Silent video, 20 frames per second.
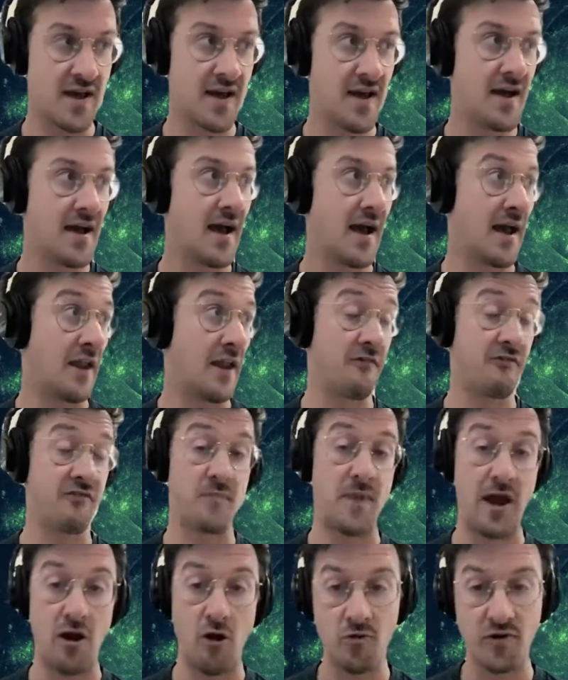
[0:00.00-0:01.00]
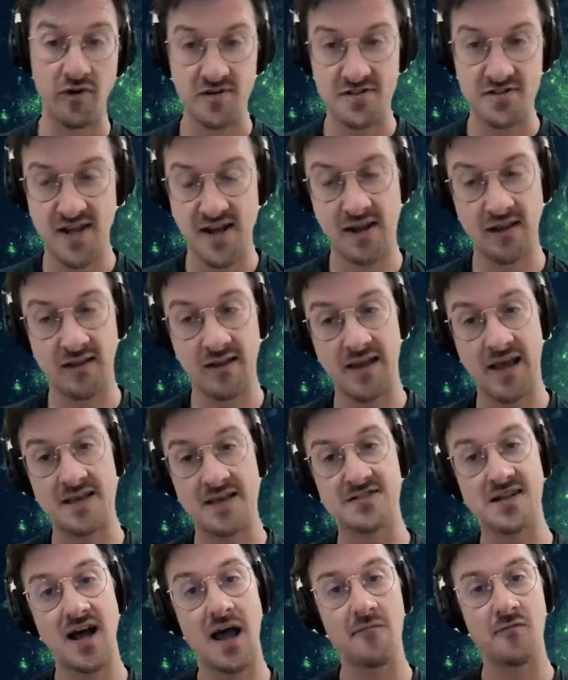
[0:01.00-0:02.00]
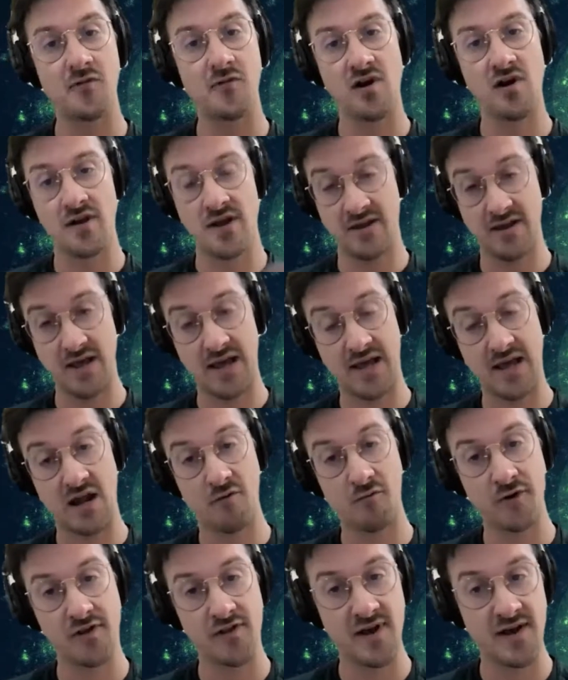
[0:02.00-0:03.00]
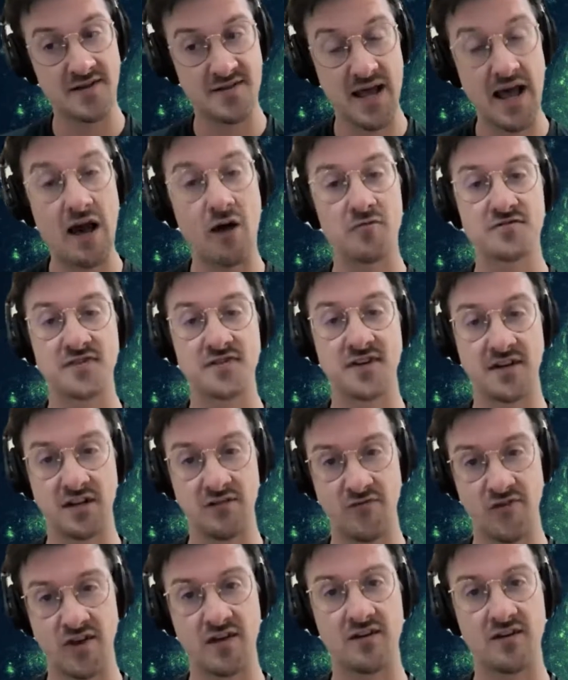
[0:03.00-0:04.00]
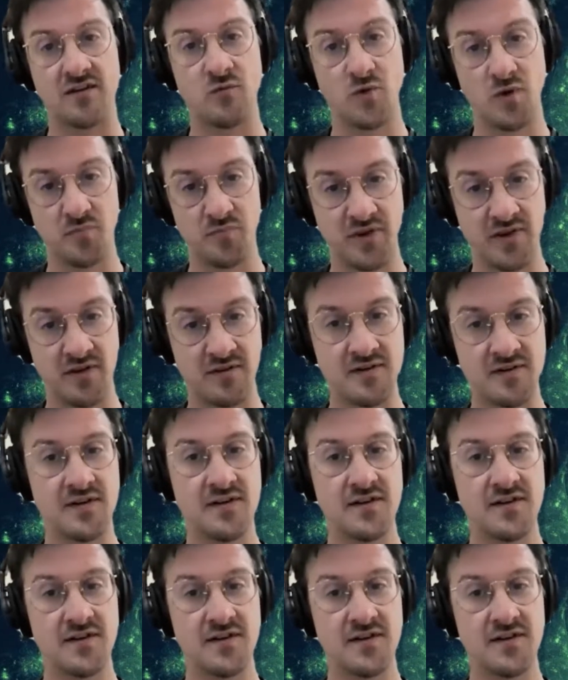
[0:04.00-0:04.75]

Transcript: And I think from my own understanding, like as time went on, I kind of realized how significant it would be.